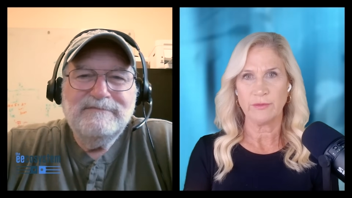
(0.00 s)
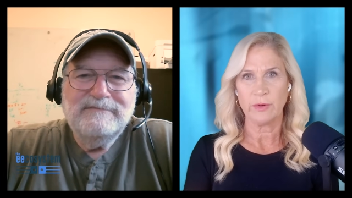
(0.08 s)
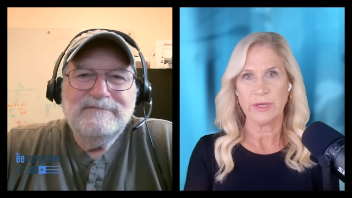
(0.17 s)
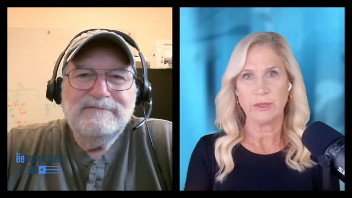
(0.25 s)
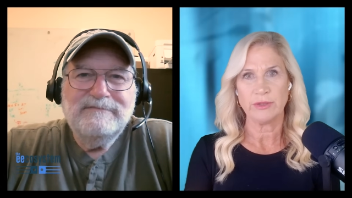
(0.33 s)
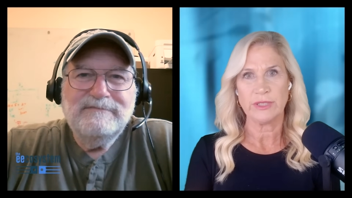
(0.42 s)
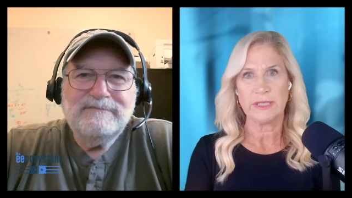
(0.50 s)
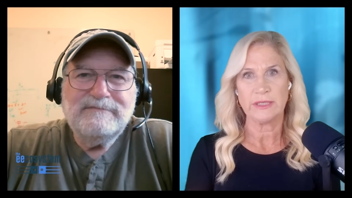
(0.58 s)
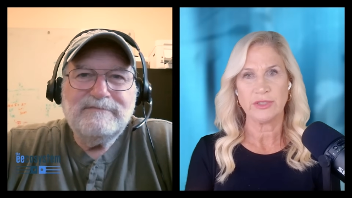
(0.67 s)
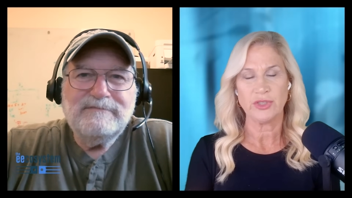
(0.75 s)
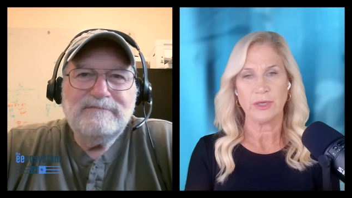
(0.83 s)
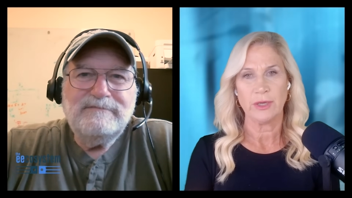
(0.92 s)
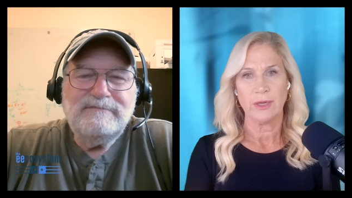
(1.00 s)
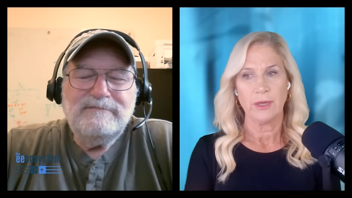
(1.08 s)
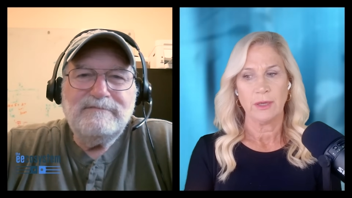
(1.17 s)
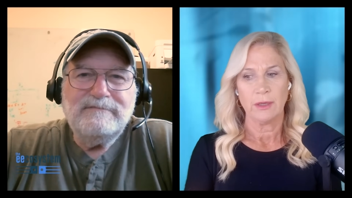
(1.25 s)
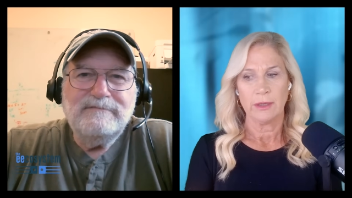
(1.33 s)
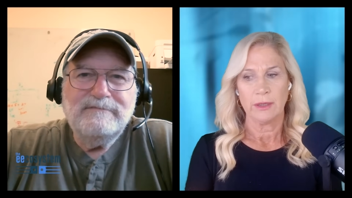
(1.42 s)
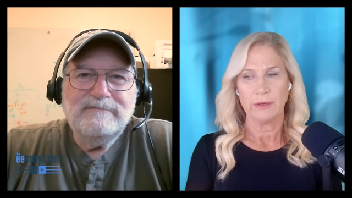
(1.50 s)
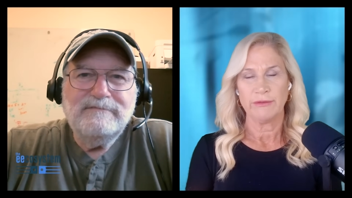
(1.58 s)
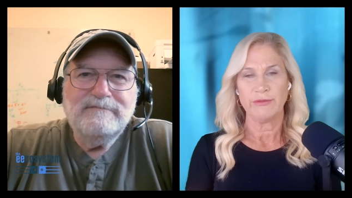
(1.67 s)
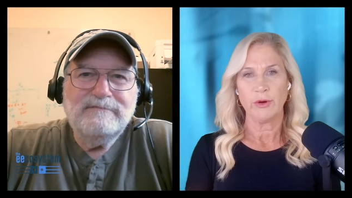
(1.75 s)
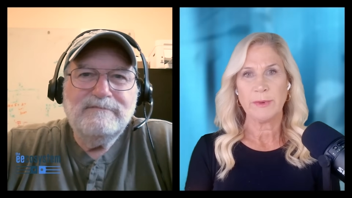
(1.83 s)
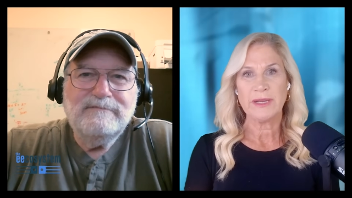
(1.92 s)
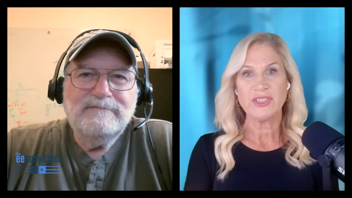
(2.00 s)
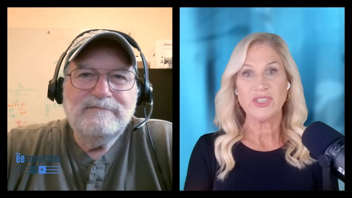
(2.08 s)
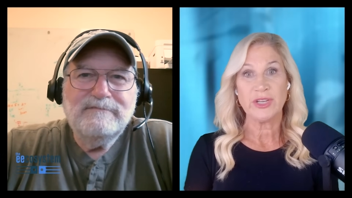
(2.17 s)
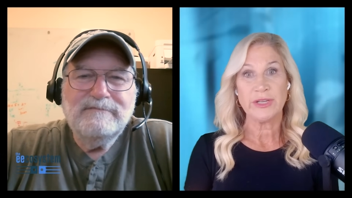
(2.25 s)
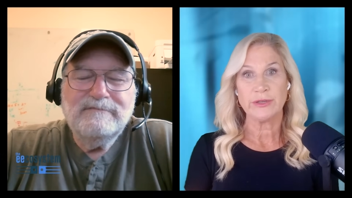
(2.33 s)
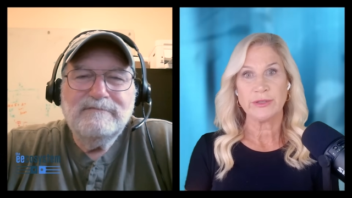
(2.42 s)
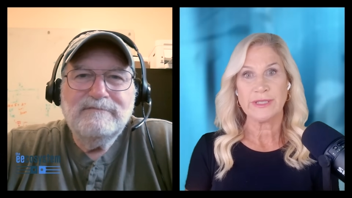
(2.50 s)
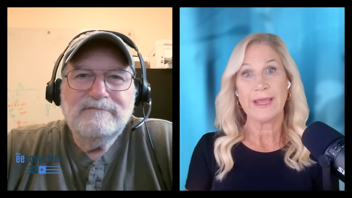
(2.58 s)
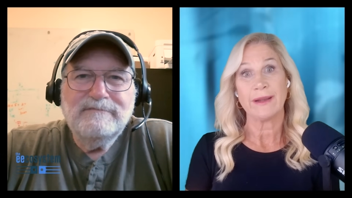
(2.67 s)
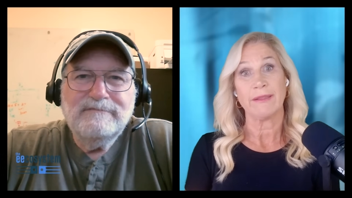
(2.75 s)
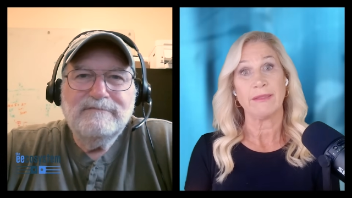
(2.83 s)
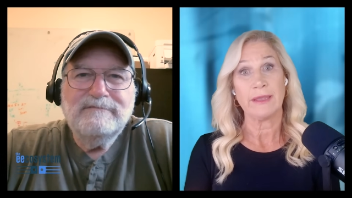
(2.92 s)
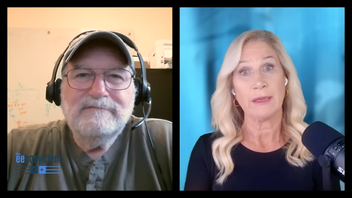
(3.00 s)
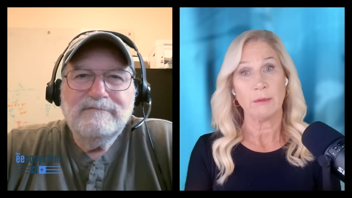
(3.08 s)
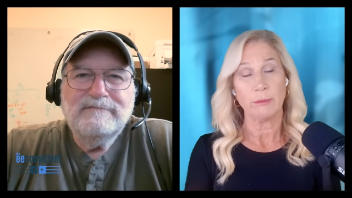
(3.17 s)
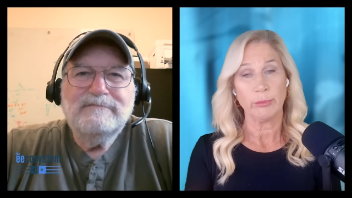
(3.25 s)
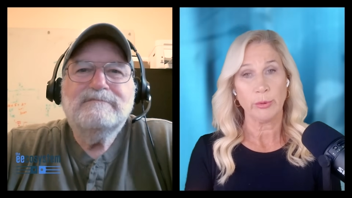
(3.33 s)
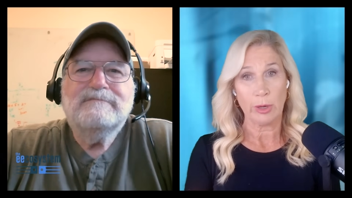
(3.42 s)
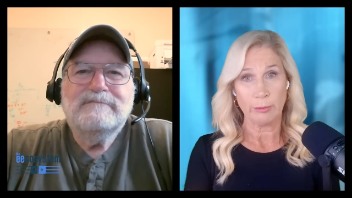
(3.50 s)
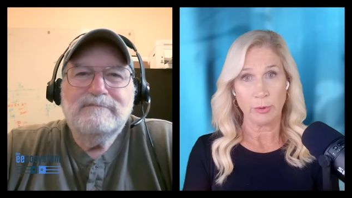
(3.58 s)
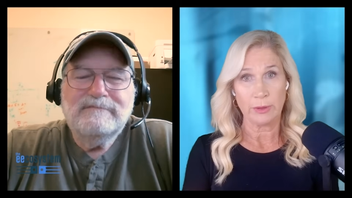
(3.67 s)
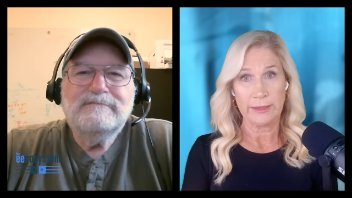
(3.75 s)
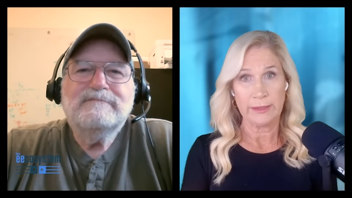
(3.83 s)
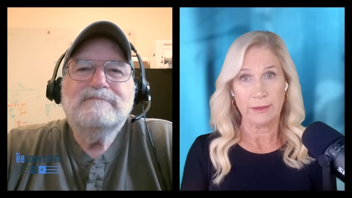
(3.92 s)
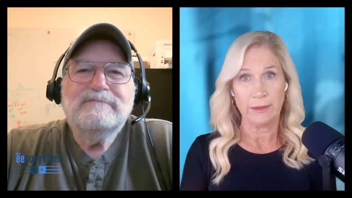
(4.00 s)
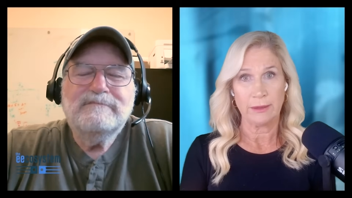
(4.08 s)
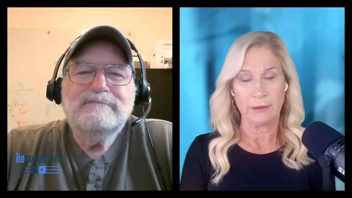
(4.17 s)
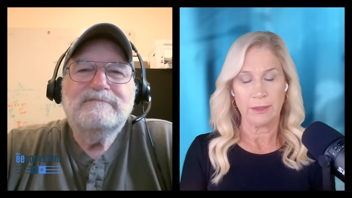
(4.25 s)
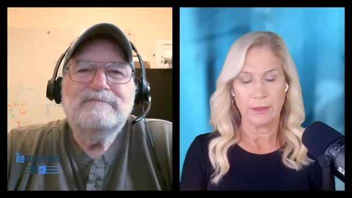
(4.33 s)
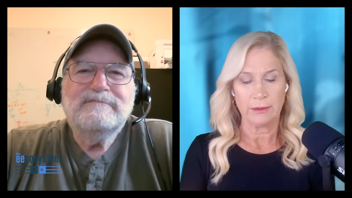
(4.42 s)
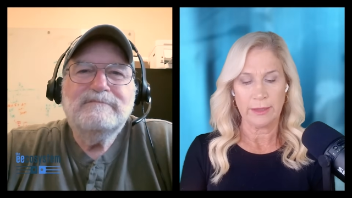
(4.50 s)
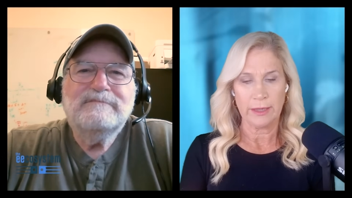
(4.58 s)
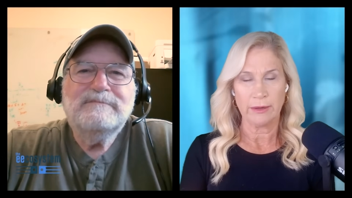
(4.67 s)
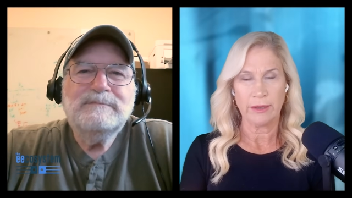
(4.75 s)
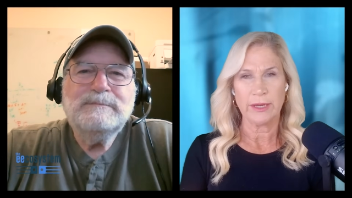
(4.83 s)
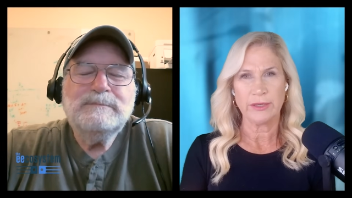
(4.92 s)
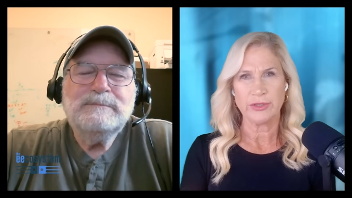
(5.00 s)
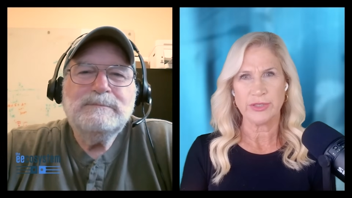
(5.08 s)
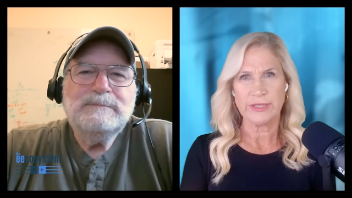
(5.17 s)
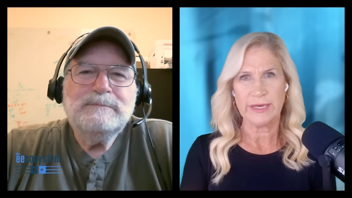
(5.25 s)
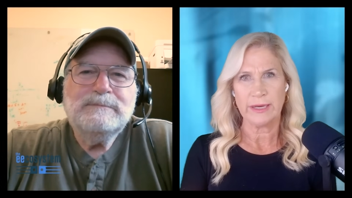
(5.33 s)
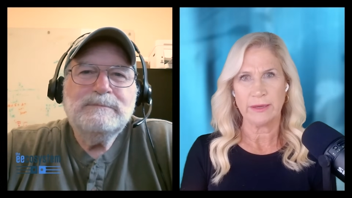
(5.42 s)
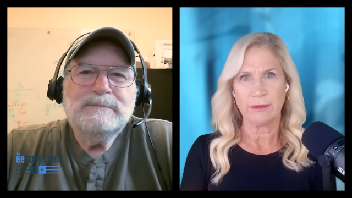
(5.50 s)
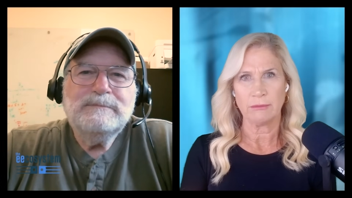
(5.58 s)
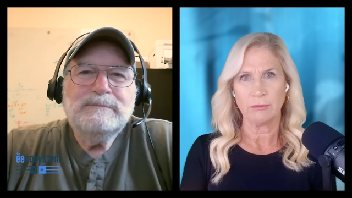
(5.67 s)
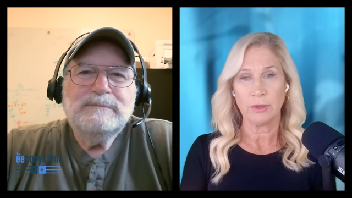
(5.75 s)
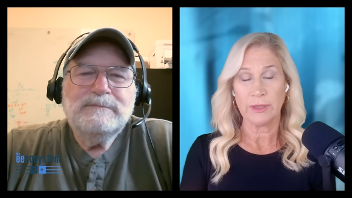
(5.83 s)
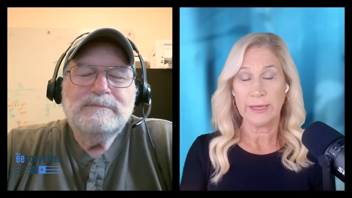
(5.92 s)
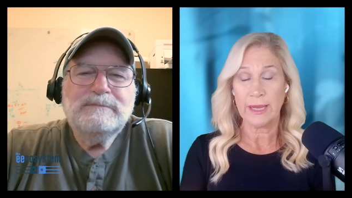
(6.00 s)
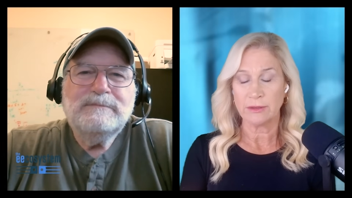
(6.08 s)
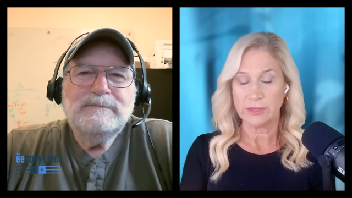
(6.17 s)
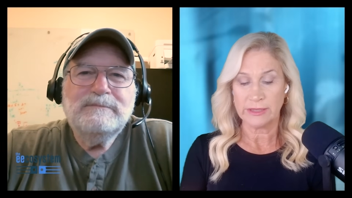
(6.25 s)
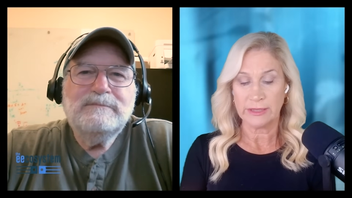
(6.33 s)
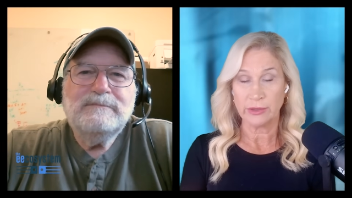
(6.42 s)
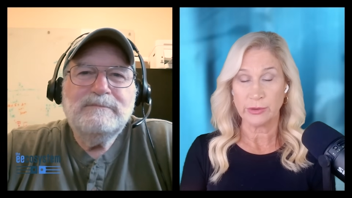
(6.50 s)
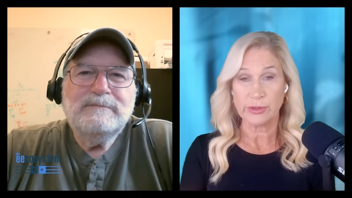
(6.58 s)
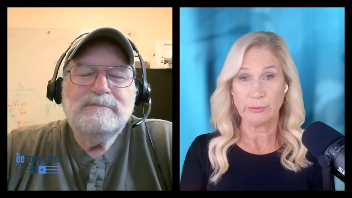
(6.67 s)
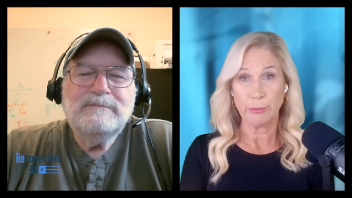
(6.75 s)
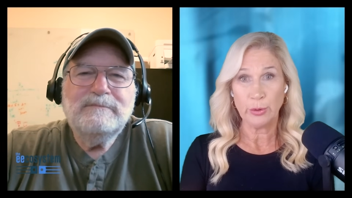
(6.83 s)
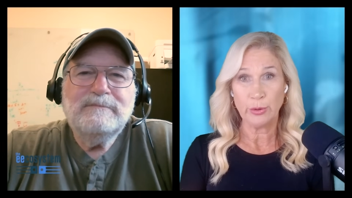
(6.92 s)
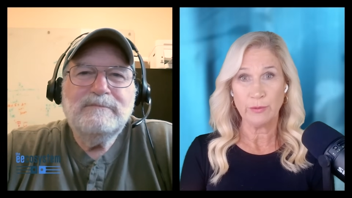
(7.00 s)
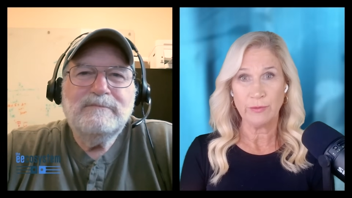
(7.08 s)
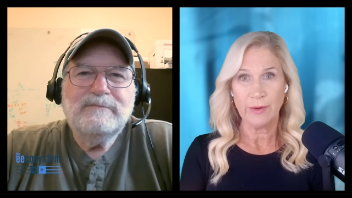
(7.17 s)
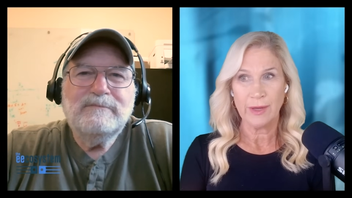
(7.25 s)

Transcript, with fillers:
Speaker 1: of what you teach, informing engineers how to think properly and, and how to understand really how signals move.